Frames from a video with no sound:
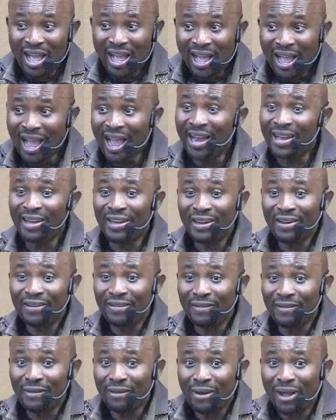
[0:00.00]
And
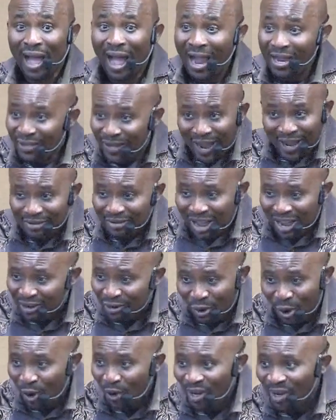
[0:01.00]
I, I, I
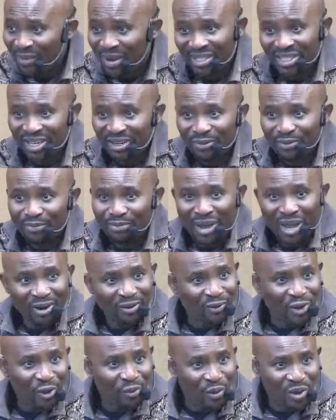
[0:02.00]
called him. I said, Man of
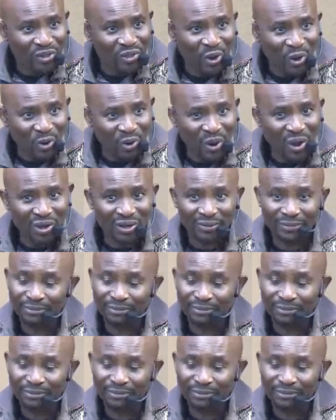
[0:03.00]
God, what's going on?